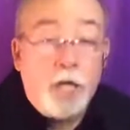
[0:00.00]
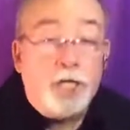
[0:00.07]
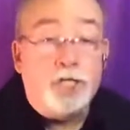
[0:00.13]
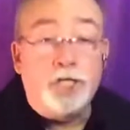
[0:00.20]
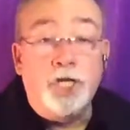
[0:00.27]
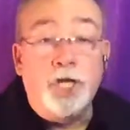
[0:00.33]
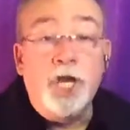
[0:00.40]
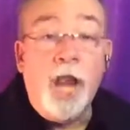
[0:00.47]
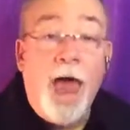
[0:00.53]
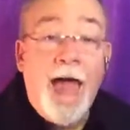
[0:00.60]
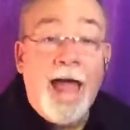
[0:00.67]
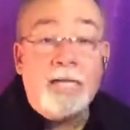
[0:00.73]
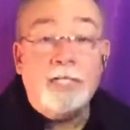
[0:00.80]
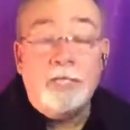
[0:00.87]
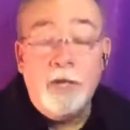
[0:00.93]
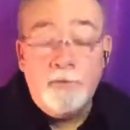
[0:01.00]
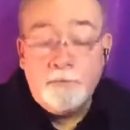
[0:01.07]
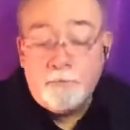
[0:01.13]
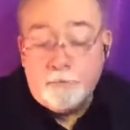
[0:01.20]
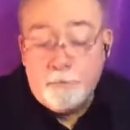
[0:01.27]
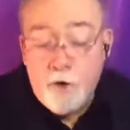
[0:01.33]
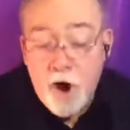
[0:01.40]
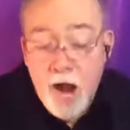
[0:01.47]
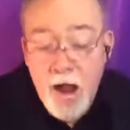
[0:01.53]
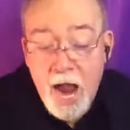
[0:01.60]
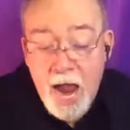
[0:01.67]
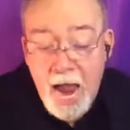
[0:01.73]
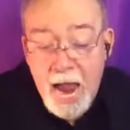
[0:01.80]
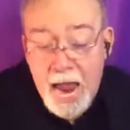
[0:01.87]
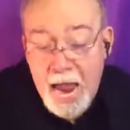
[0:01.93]
She likes the
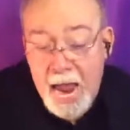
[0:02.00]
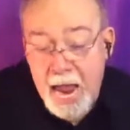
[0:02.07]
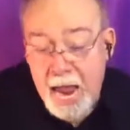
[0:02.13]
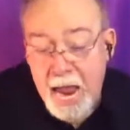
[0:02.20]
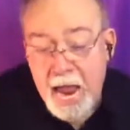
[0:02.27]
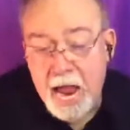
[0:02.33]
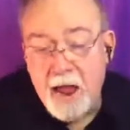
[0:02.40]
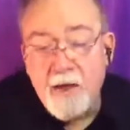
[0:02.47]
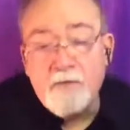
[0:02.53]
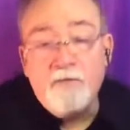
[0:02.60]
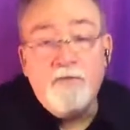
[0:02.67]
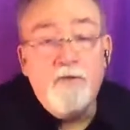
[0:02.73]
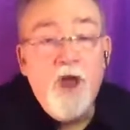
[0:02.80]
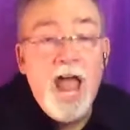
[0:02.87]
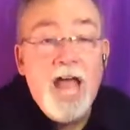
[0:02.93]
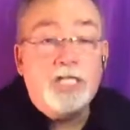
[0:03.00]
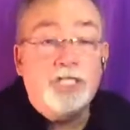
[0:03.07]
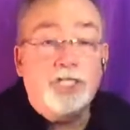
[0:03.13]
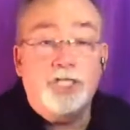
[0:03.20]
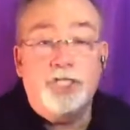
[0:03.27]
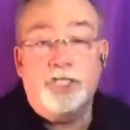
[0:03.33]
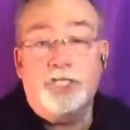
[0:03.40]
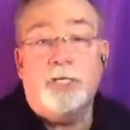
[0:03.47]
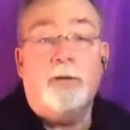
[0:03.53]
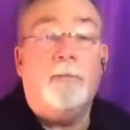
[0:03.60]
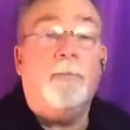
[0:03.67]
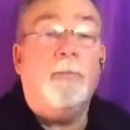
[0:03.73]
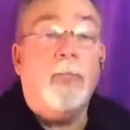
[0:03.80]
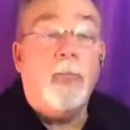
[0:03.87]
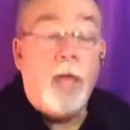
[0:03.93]
free, fresh
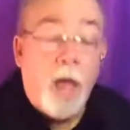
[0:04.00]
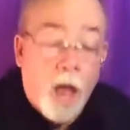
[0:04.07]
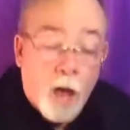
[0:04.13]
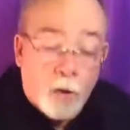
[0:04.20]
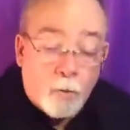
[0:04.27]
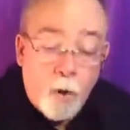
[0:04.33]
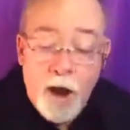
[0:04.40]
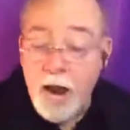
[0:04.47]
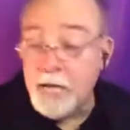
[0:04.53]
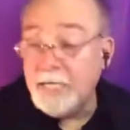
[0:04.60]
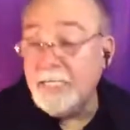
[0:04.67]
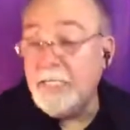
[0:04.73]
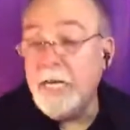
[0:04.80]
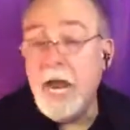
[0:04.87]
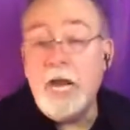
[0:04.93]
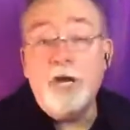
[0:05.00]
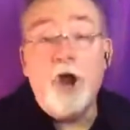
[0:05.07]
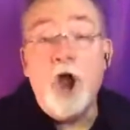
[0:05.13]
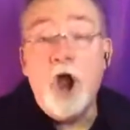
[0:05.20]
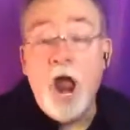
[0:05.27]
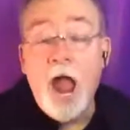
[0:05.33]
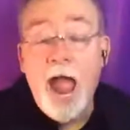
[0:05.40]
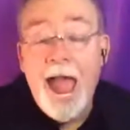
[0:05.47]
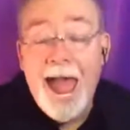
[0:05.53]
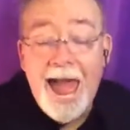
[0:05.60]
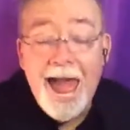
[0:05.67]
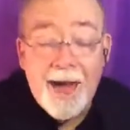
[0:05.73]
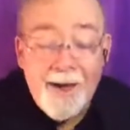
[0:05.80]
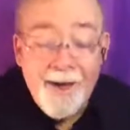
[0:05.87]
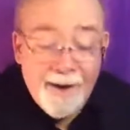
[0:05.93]
wind in her
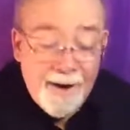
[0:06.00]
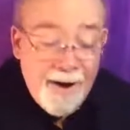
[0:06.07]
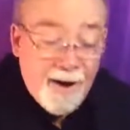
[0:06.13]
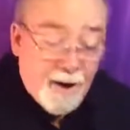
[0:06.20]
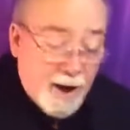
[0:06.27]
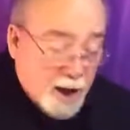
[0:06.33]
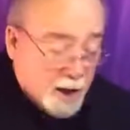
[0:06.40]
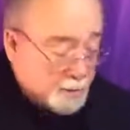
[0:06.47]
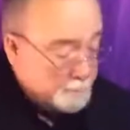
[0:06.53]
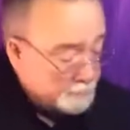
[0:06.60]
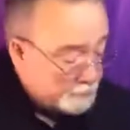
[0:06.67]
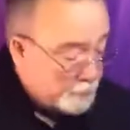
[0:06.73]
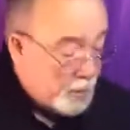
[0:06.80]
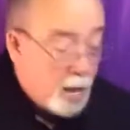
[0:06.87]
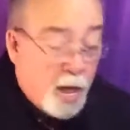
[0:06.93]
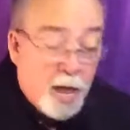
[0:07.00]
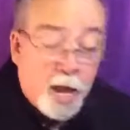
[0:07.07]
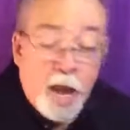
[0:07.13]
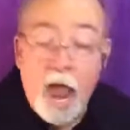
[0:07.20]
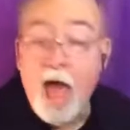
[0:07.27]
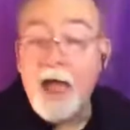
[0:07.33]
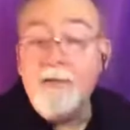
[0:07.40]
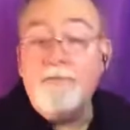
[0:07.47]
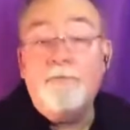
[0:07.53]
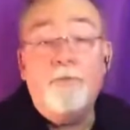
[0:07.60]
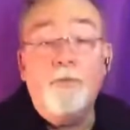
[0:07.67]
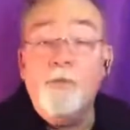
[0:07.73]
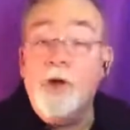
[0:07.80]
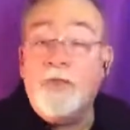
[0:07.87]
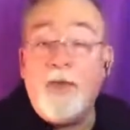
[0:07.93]
hair, life
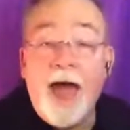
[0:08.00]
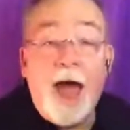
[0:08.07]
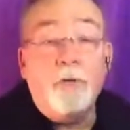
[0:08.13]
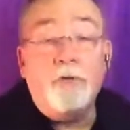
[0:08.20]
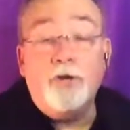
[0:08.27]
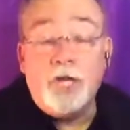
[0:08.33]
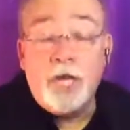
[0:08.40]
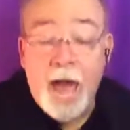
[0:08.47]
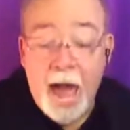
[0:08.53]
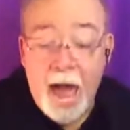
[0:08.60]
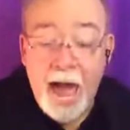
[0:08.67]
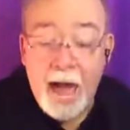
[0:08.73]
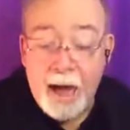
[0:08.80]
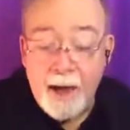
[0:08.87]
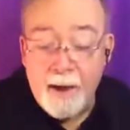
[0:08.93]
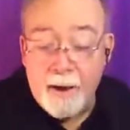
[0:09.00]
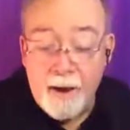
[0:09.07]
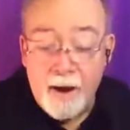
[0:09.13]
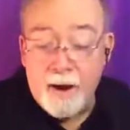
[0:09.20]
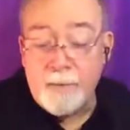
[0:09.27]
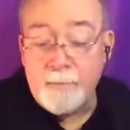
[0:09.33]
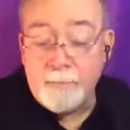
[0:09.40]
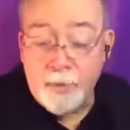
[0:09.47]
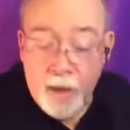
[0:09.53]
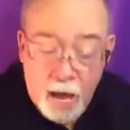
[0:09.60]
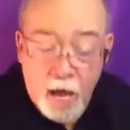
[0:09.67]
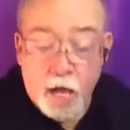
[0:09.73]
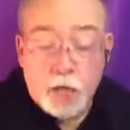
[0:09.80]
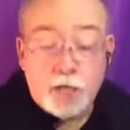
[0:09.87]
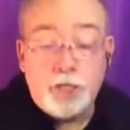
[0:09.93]
without
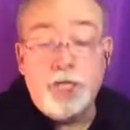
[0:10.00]
care.